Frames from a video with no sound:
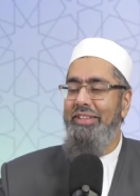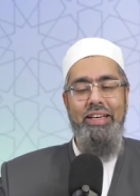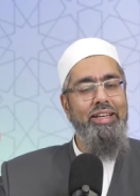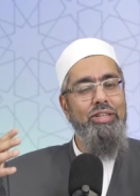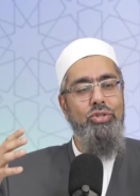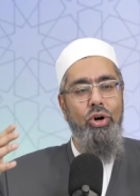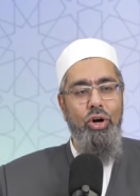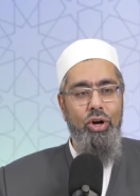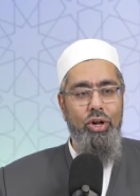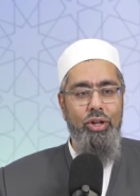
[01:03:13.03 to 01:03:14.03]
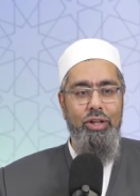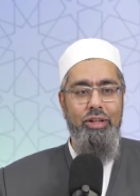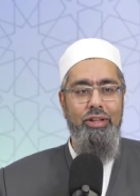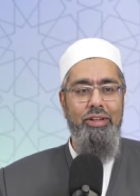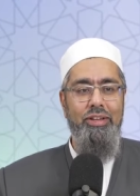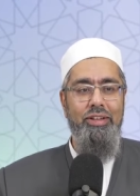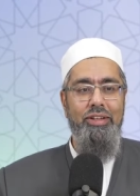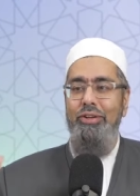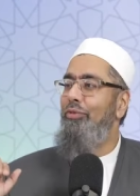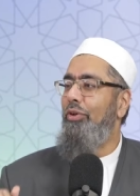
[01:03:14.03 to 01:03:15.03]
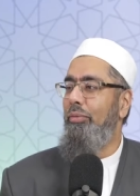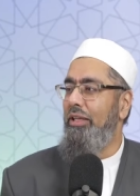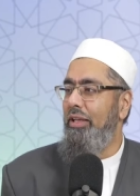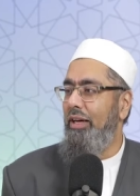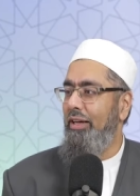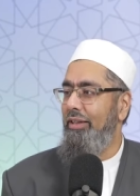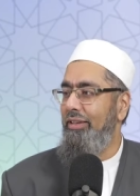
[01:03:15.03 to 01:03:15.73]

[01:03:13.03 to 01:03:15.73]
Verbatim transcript: it is all from Allah.